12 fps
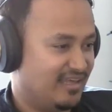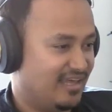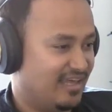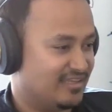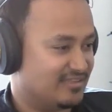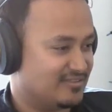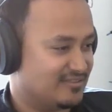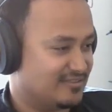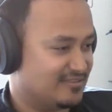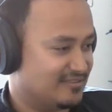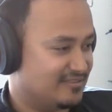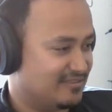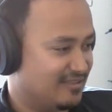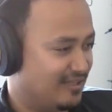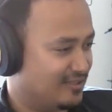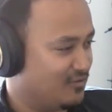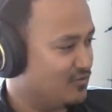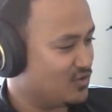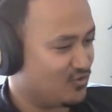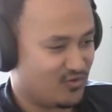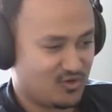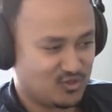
And I'll give you the very